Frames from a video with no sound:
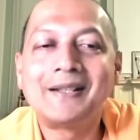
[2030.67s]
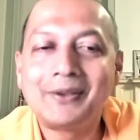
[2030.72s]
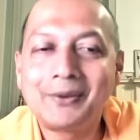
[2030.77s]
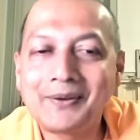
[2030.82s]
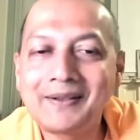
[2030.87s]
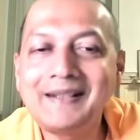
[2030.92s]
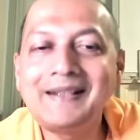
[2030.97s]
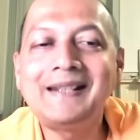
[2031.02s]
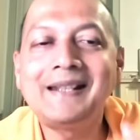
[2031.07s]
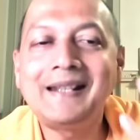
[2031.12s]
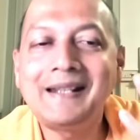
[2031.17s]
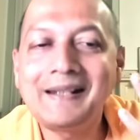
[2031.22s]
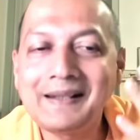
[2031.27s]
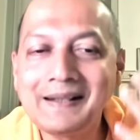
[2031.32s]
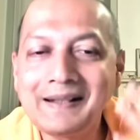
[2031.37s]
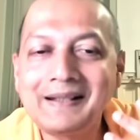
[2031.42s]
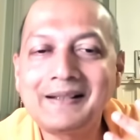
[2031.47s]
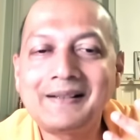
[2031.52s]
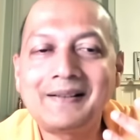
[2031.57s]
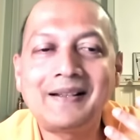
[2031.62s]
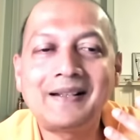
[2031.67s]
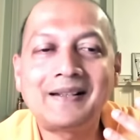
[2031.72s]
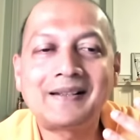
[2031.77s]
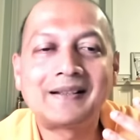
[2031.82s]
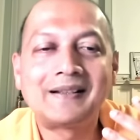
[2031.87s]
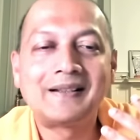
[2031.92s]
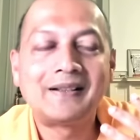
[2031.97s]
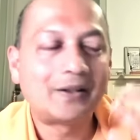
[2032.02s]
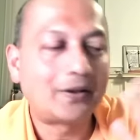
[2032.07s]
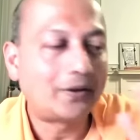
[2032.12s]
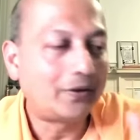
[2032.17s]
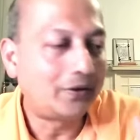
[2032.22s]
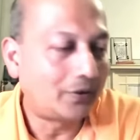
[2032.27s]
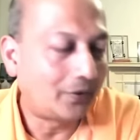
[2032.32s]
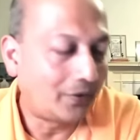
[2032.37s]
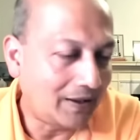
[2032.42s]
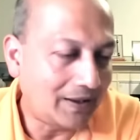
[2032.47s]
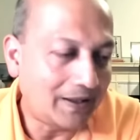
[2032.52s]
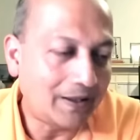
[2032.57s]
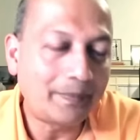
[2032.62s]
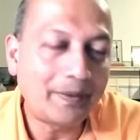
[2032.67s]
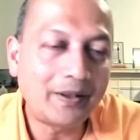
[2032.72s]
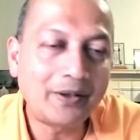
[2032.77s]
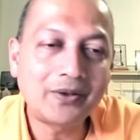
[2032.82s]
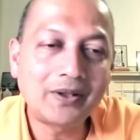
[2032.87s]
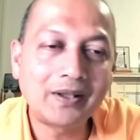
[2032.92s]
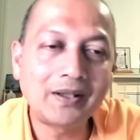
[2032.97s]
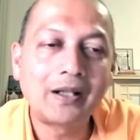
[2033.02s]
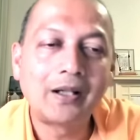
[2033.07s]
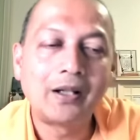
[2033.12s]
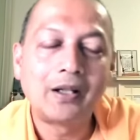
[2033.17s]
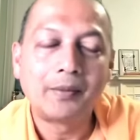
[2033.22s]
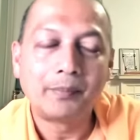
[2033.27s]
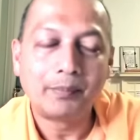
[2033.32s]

You see it, hear it, or you read about it.